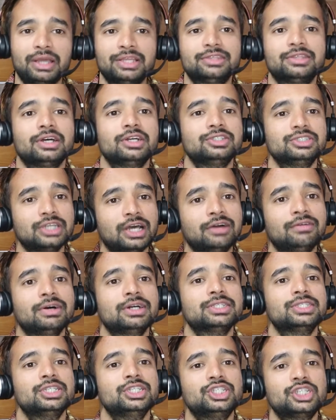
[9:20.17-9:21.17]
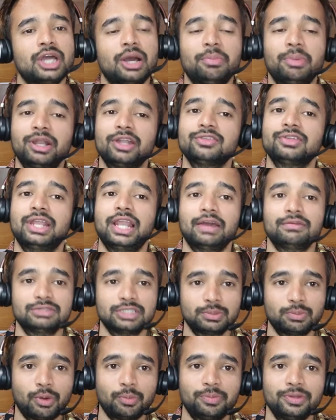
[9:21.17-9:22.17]
python java c sharp and other
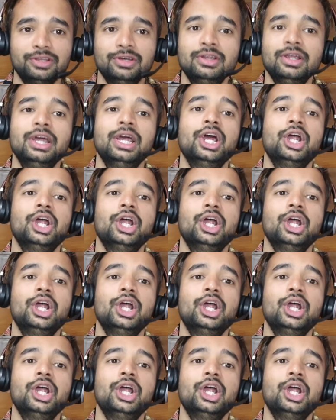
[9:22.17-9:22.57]
languages are popular